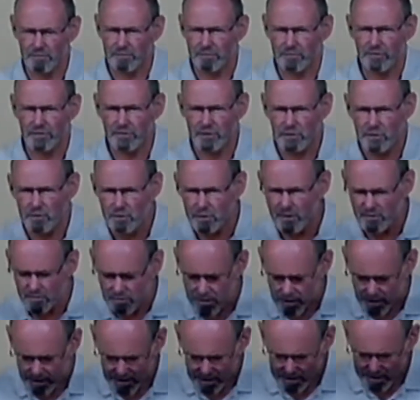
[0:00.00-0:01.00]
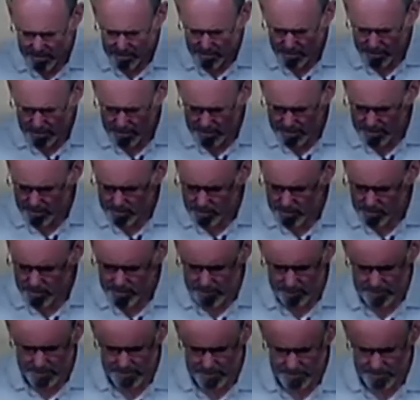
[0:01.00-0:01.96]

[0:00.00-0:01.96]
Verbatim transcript: for doing right, why should we be